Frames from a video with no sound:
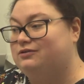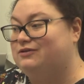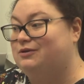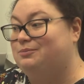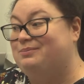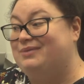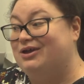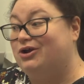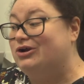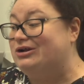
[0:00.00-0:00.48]
It's
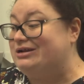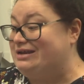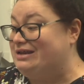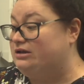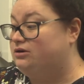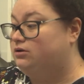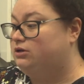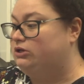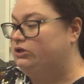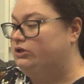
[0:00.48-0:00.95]
a bigger
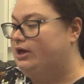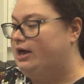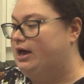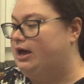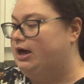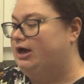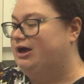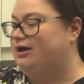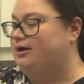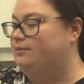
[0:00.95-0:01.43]
needle.
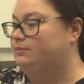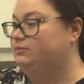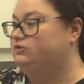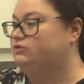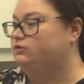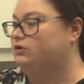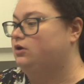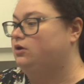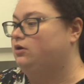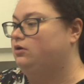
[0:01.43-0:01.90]
Um,
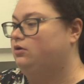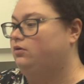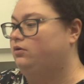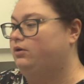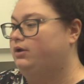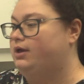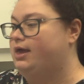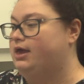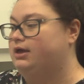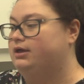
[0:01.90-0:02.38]

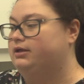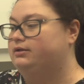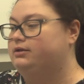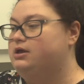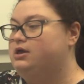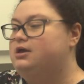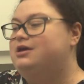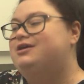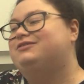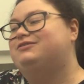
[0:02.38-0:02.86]
so it
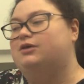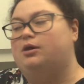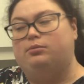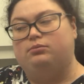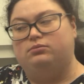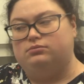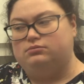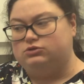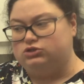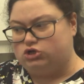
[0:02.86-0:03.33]

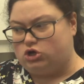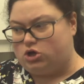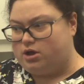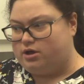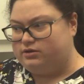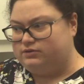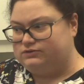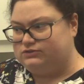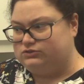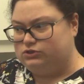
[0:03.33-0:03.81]
some
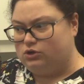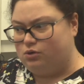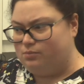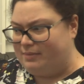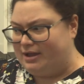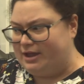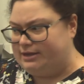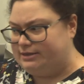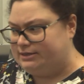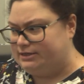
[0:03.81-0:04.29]
dogs don't
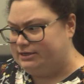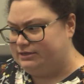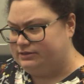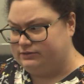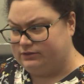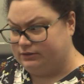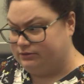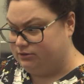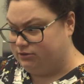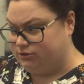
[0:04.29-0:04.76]
mind
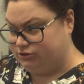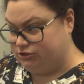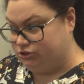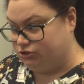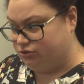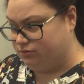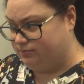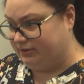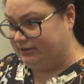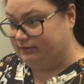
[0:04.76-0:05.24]
it, others
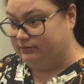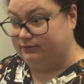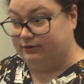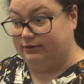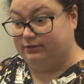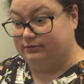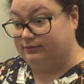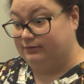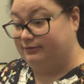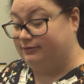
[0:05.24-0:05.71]
do because
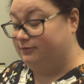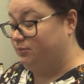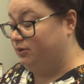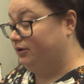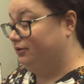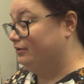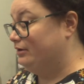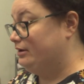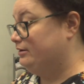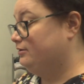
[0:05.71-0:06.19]
like I said, it's a
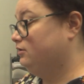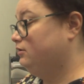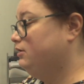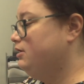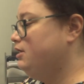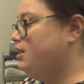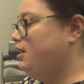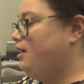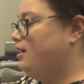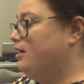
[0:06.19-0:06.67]
bigger
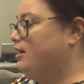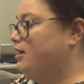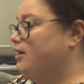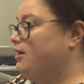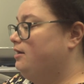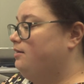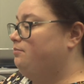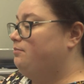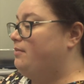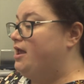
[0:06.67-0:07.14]
needle.
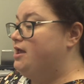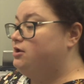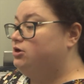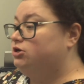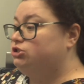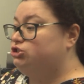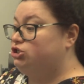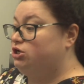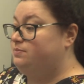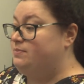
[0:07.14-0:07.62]
Uh,
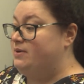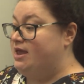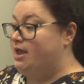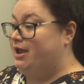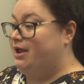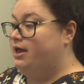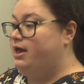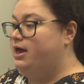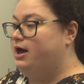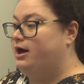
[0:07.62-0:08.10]

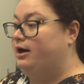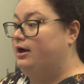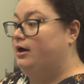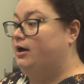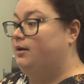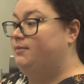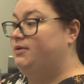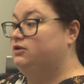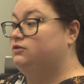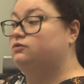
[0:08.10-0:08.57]
microchipping
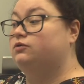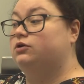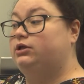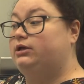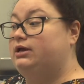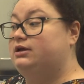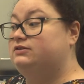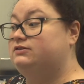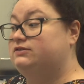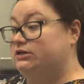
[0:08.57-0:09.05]
um, is
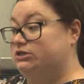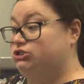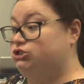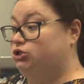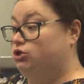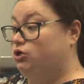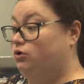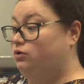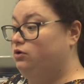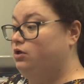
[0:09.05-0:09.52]
really
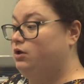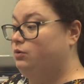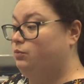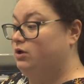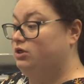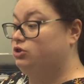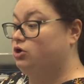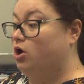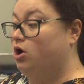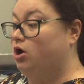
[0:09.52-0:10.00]
essential
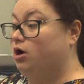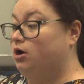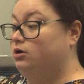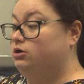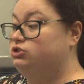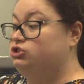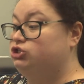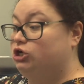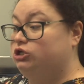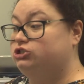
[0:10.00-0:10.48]
with
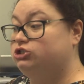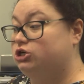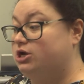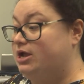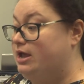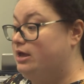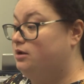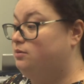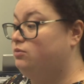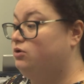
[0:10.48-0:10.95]
our shelter
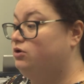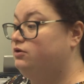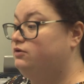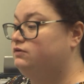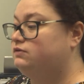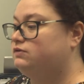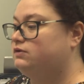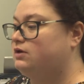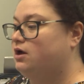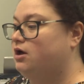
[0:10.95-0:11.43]

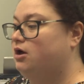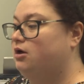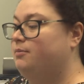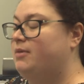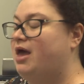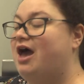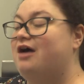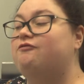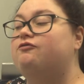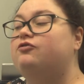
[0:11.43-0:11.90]
animals.
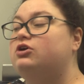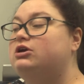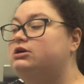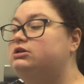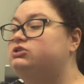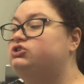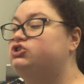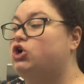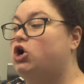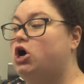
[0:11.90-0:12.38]
Um,
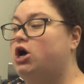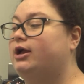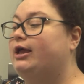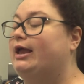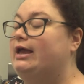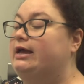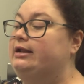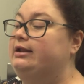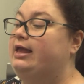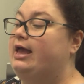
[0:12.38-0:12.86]
every
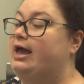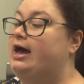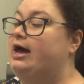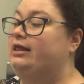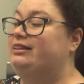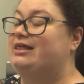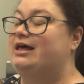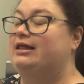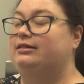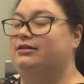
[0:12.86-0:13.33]
dog and
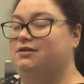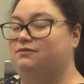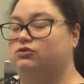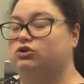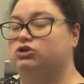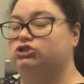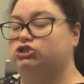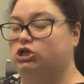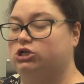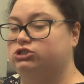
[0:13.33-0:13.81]
cat that leaves
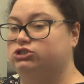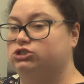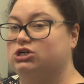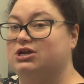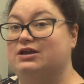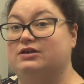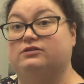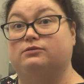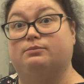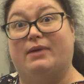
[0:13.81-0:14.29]
our shelter
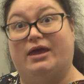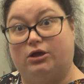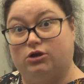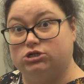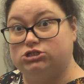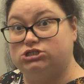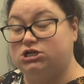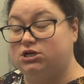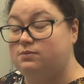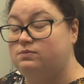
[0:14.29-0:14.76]
is
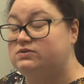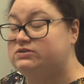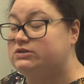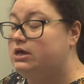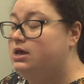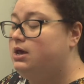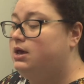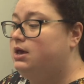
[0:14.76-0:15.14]
microchipped.